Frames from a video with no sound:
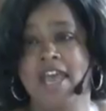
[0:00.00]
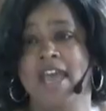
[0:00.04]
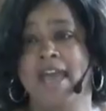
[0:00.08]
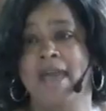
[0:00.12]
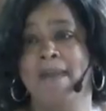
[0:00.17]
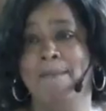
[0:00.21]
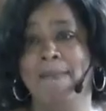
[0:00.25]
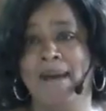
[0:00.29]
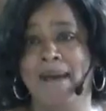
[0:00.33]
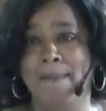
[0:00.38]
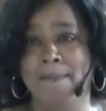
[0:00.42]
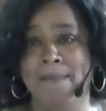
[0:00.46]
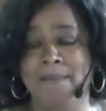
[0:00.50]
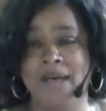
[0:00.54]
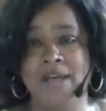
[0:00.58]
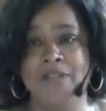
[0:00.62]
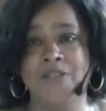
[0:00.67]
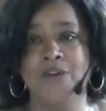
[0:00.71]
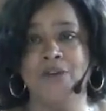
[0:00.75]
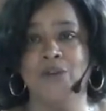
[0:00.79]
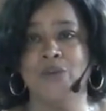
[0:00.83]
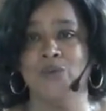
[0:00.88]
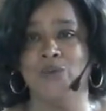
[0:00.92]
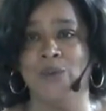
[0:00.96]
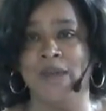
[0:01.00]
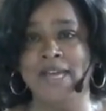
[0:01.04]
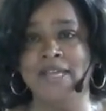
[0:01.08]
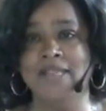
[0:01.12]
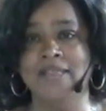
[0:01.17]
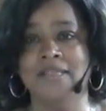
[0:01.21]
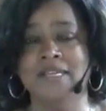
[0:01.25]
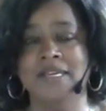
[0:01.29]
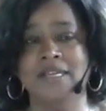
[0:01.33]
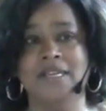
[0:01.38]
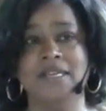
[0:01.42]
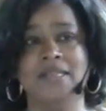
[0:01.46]
And my mother right
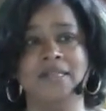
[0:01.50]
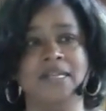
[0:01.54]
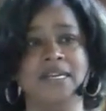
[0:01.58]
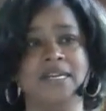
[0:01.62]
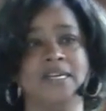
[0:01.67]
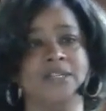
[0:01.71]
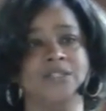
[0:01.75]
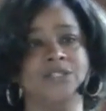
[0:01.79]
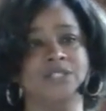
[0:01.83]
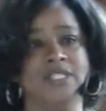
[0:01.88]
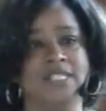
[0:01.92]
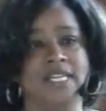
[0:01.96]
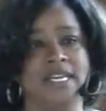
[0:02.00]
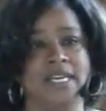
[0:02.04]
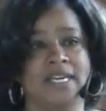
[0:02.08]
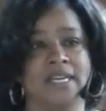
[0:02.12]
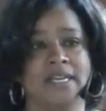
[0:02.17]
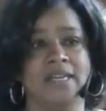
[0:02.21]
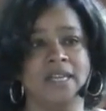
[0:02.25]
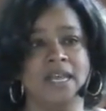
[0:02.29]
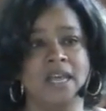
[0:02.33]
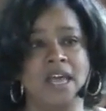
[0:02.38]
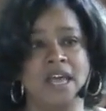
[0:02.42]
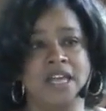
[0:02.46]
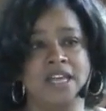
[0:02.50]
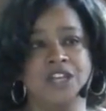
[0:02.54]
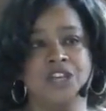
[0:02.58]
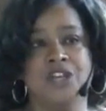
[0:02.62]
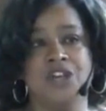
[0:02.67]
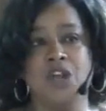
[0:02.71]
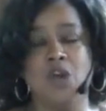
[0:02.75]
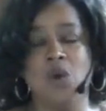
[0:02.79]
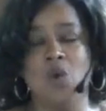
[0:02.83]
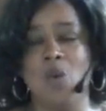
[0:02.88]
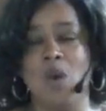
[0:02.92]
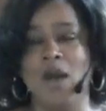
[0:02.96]
then and there said, you
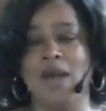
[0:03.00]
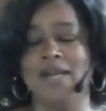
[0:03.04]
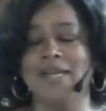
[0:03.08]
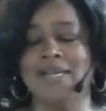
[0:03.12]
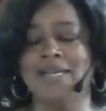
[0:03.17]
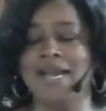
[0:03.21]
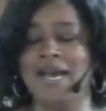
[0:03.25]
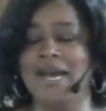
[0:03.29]
know what?